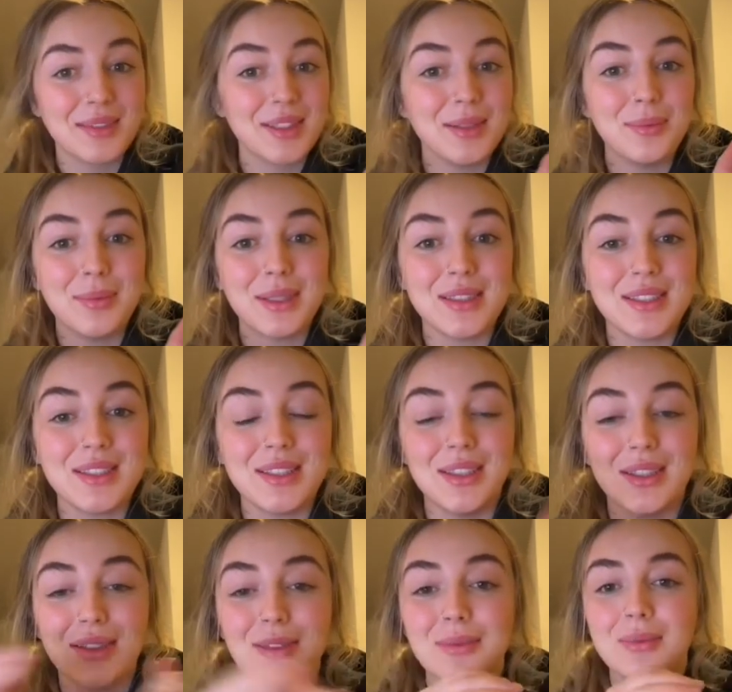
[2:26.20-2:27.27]
But
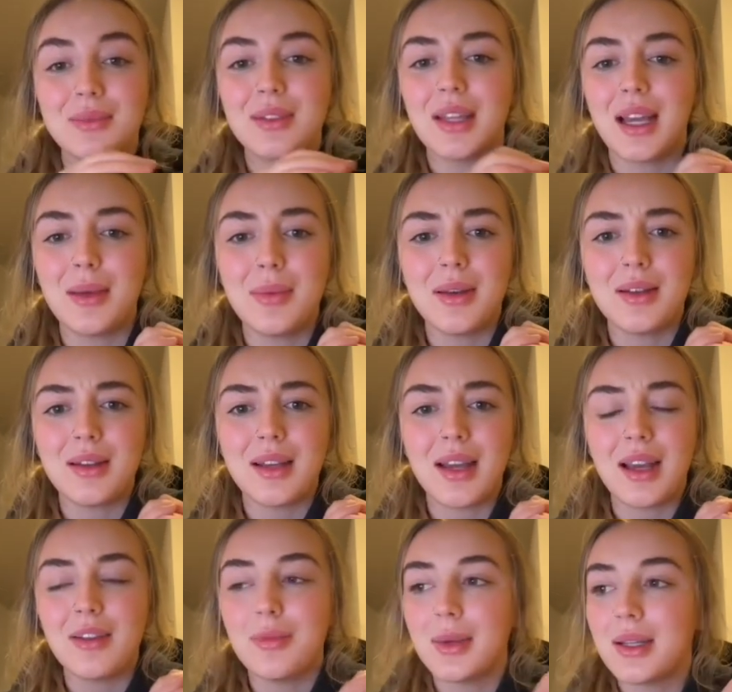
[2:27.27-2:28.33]
still,
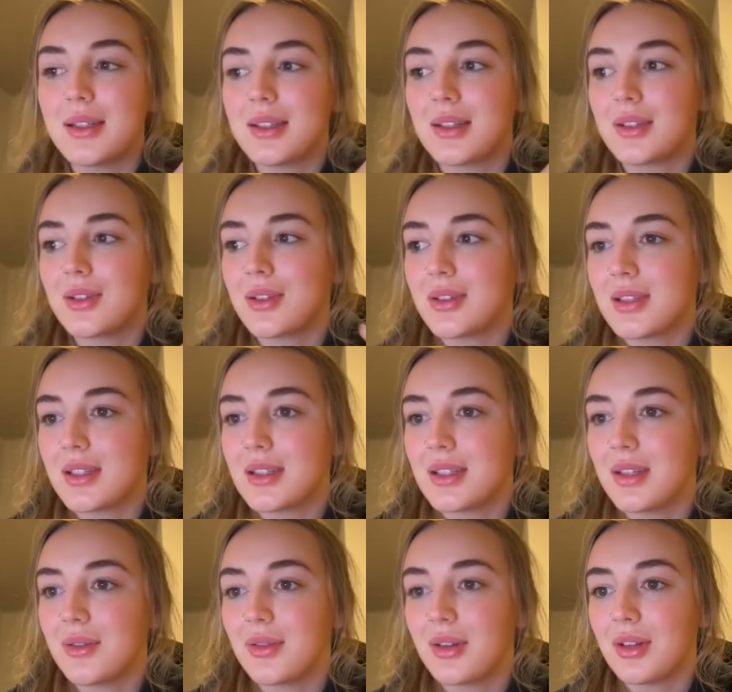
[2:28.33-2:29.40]
I've been a dental
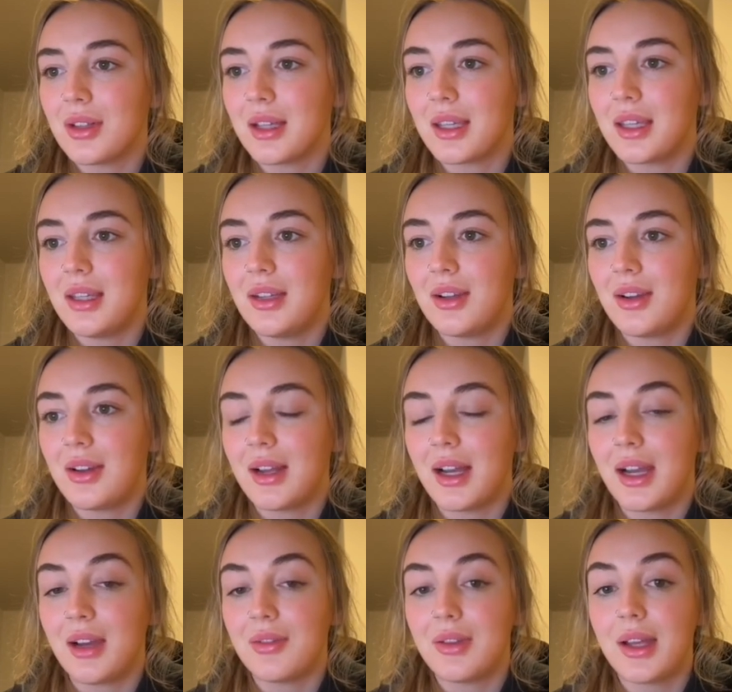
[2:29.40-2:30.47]
assistant for like 1.5
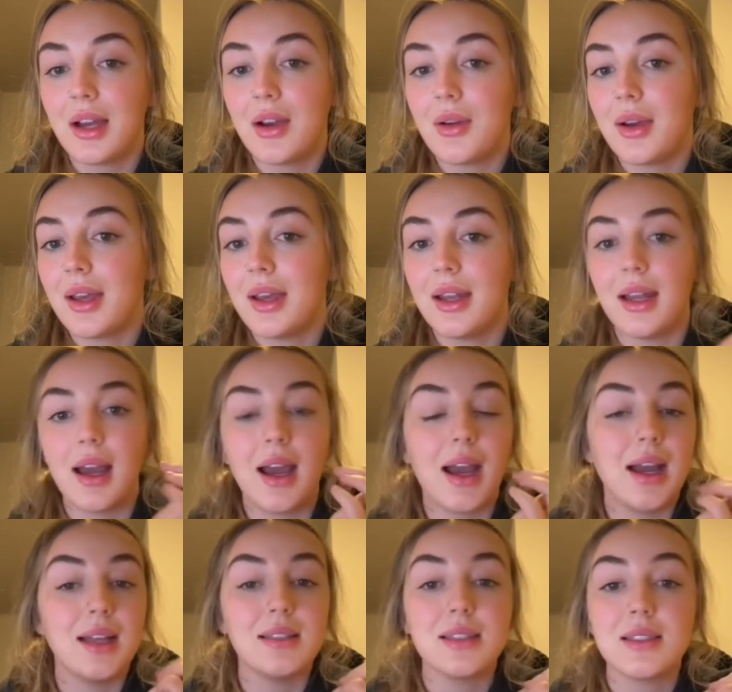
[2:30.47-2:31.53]
years now, and
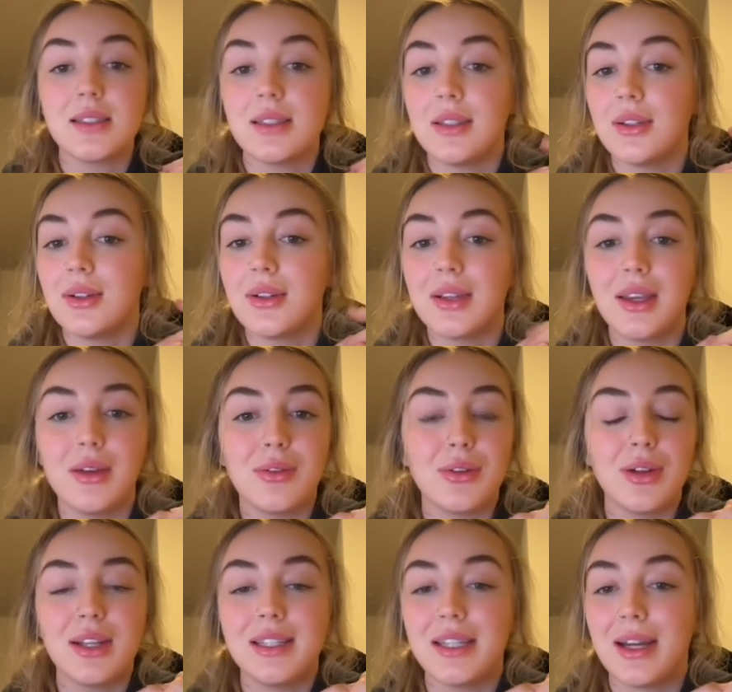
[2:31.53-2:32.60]
I still get
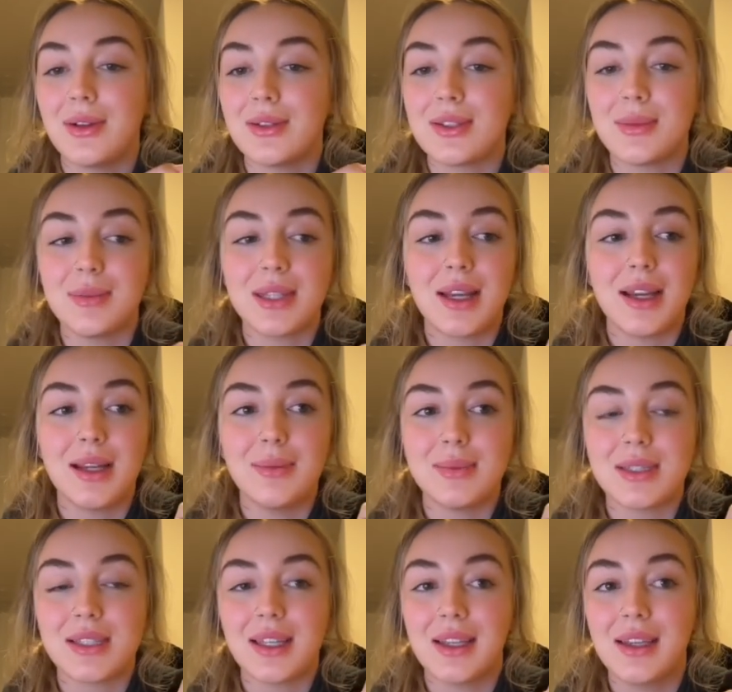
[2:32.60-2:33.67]
freaked out
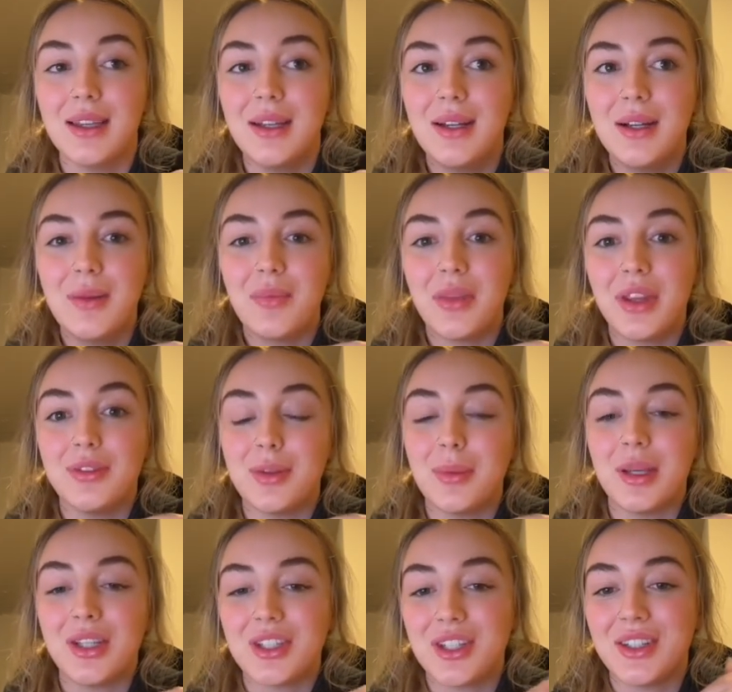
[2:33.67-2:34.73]
sometimes. Like if a
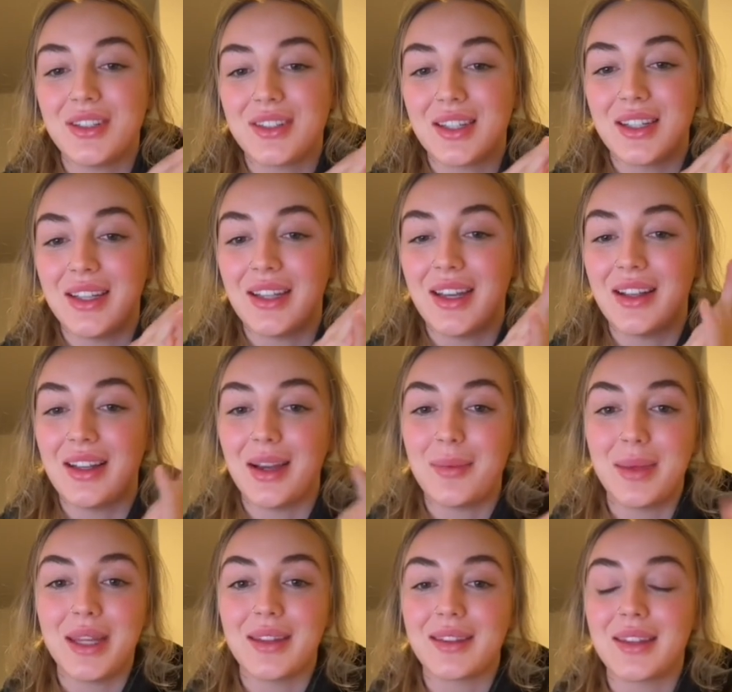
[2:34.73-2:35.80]
patient is gonna yell at
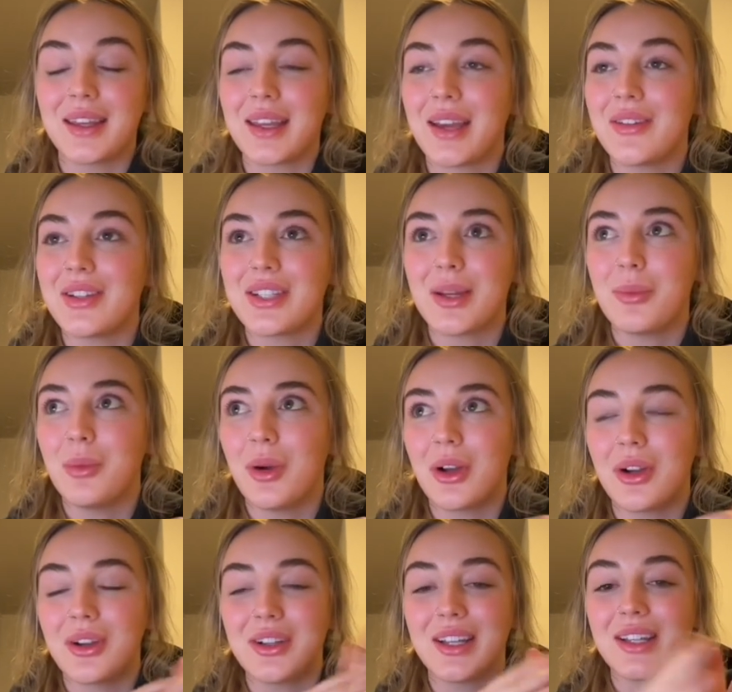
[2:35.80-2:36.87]
me, like every time
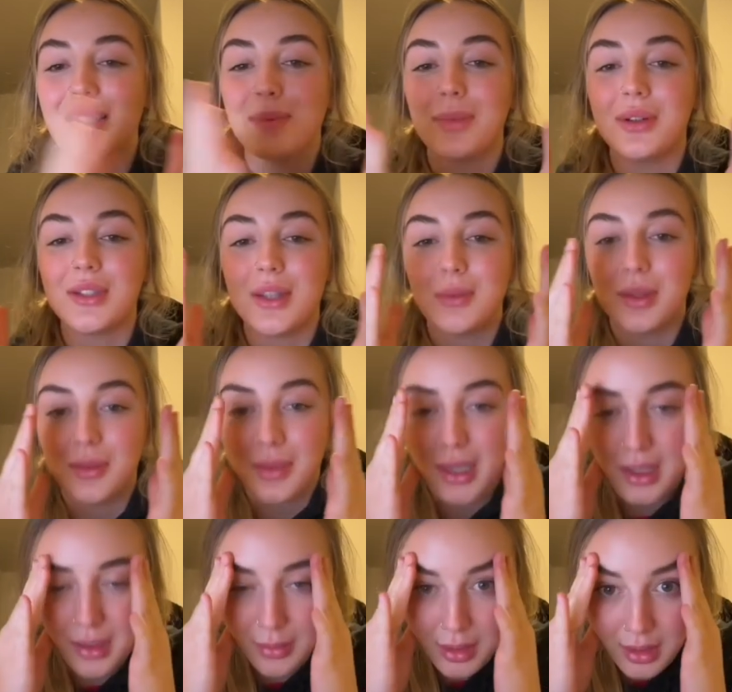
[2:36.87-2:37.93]
water gets built up in the
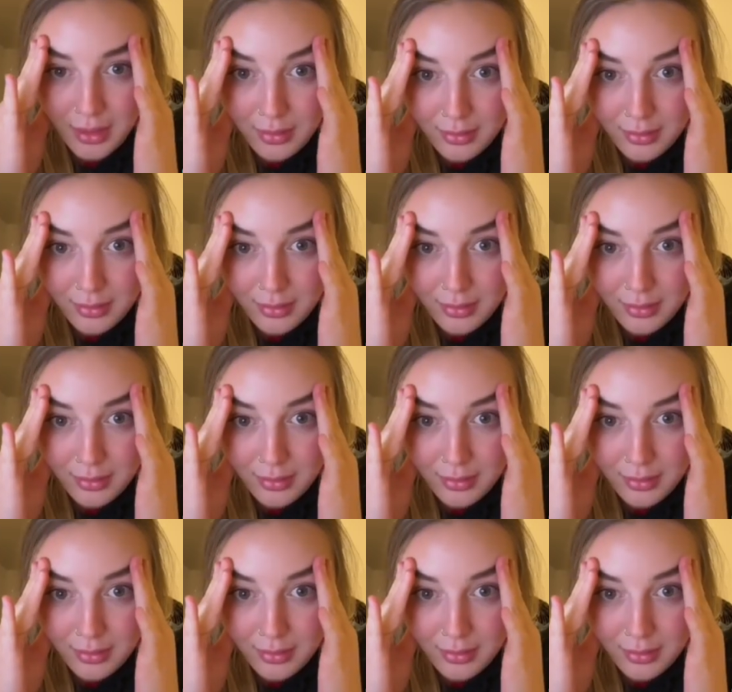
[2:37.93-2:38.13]
back, I'm like,